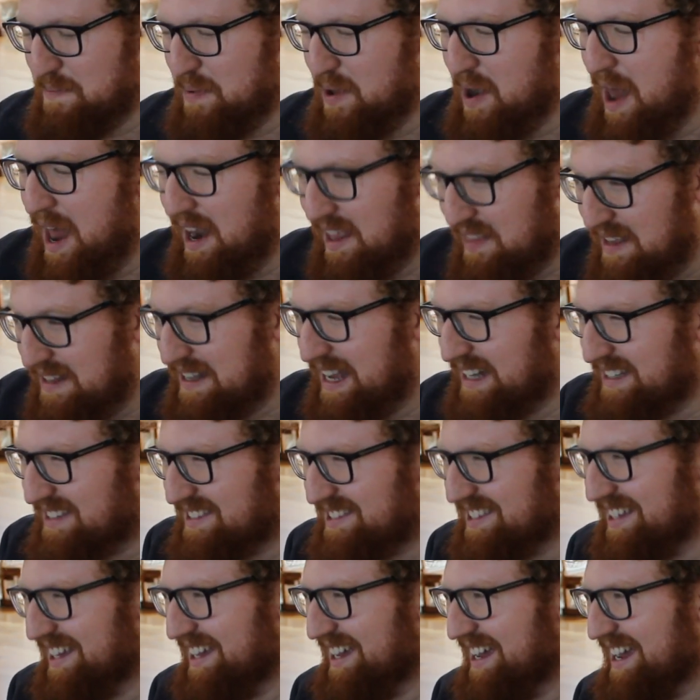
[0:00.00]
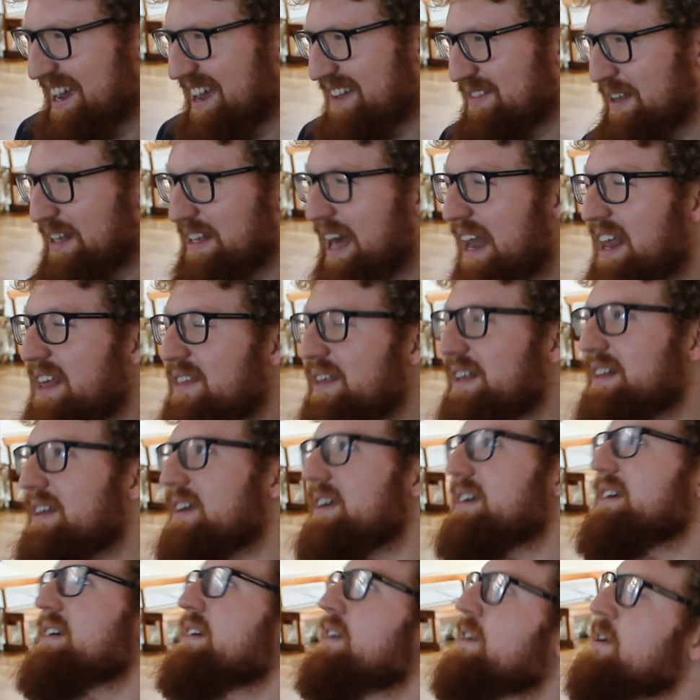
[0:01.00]
people. And I think that's, that. And I think
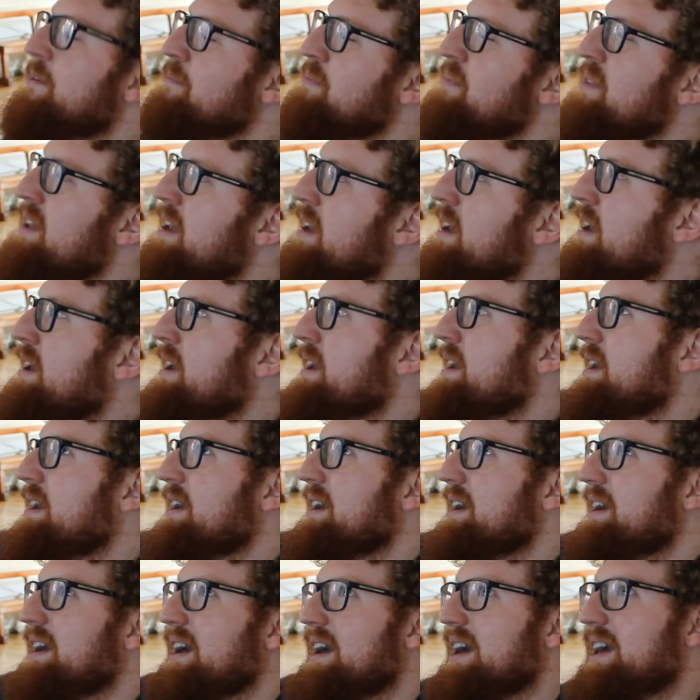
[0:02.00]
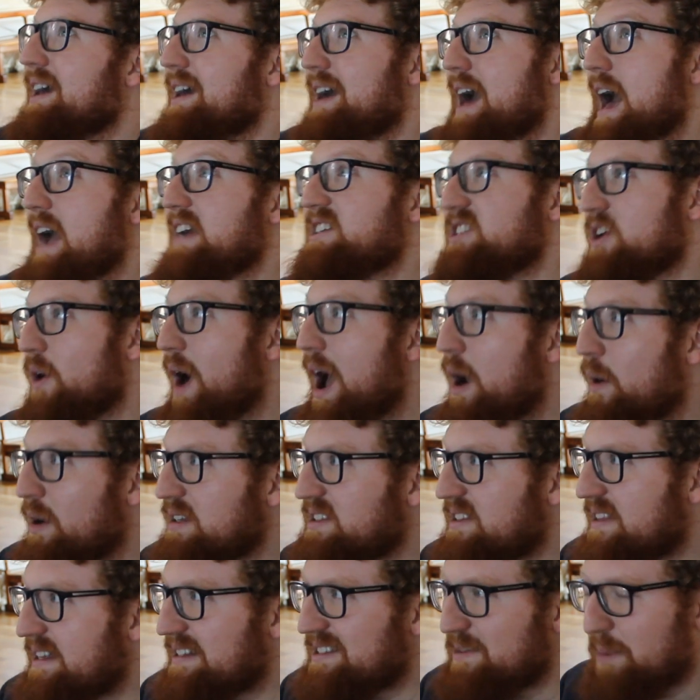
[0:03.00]
like, I don't know, how
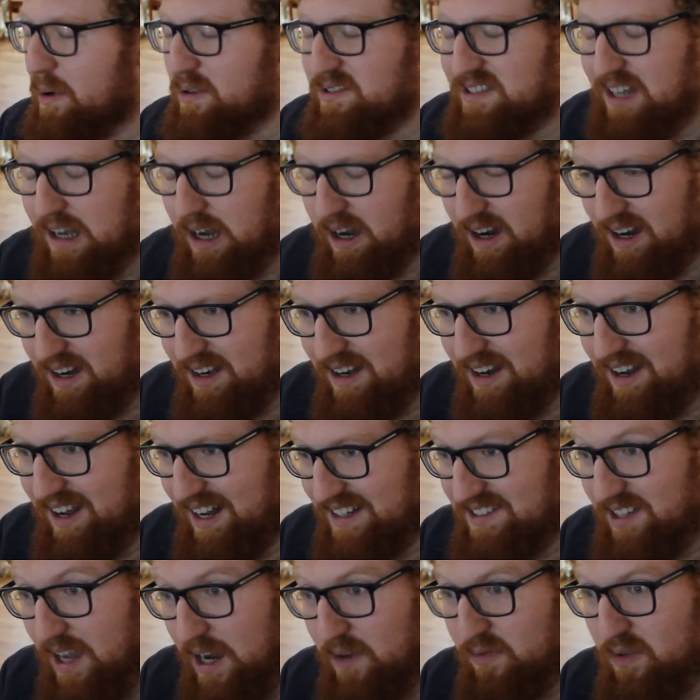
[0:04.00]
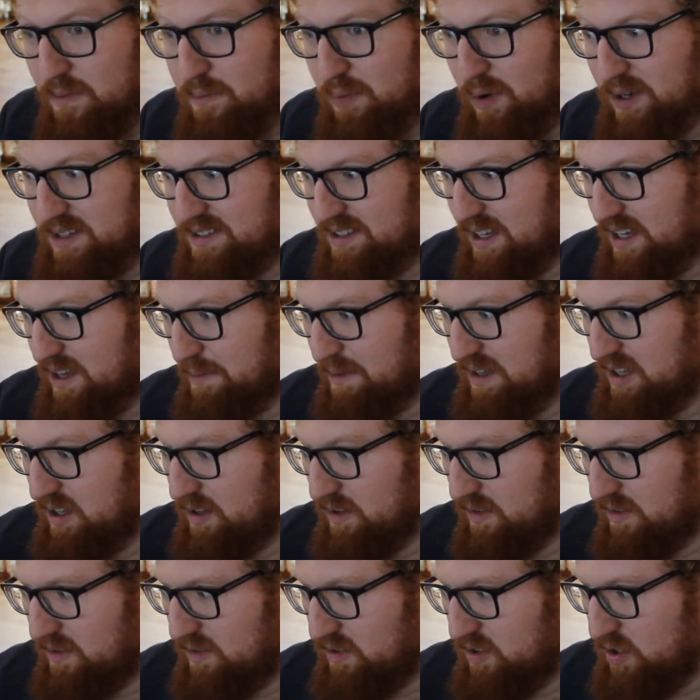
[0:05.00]
else are they supposed to learn aside from books? Like, I
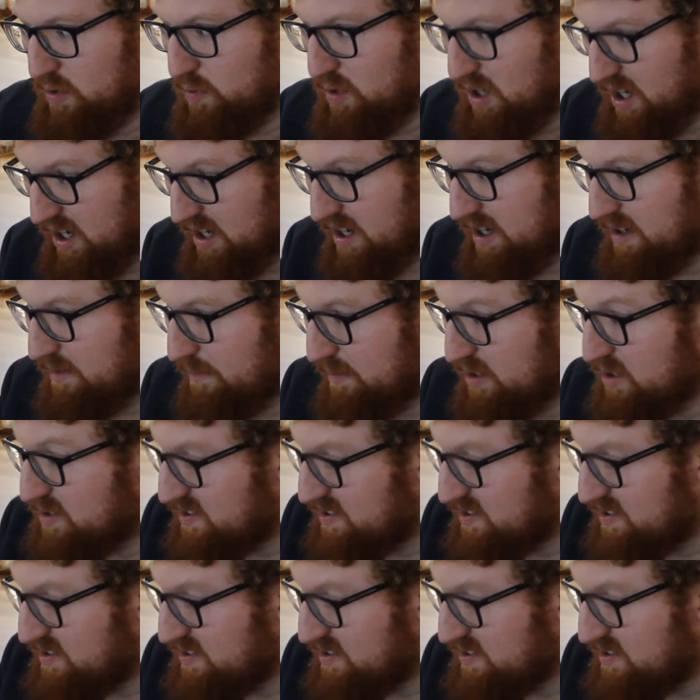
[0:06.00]
mean, you learn,